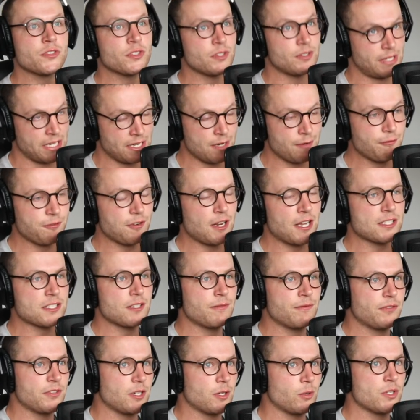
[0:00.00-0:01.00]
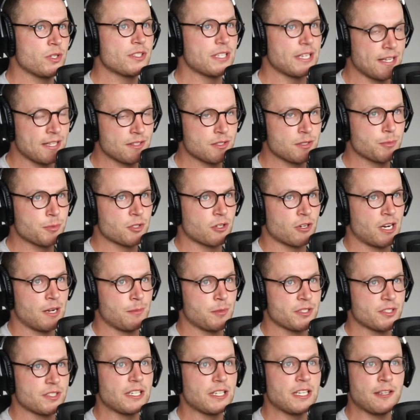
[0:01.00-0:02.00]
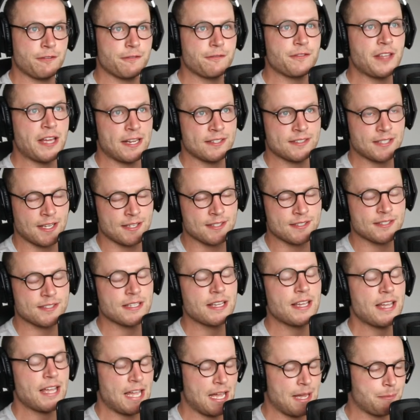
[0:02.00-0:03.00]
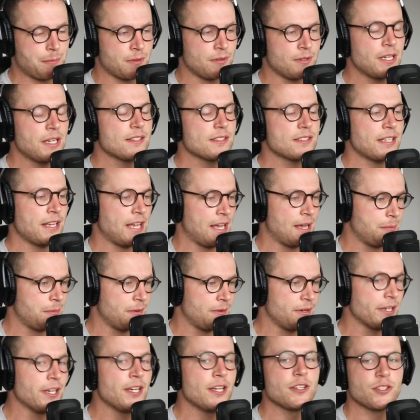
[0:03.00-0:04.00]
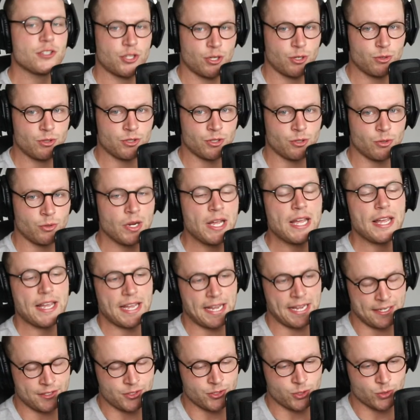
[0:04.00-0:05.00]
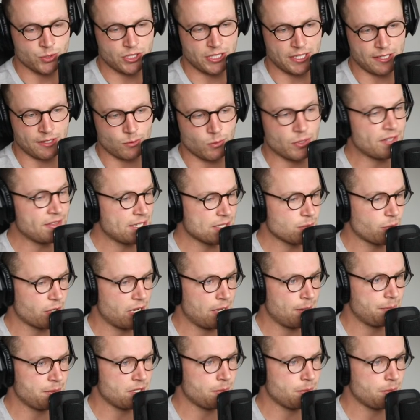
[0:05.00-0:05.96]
an influx of viewers and subscribers if that does happen to happen to you and your channel. And that's what happened to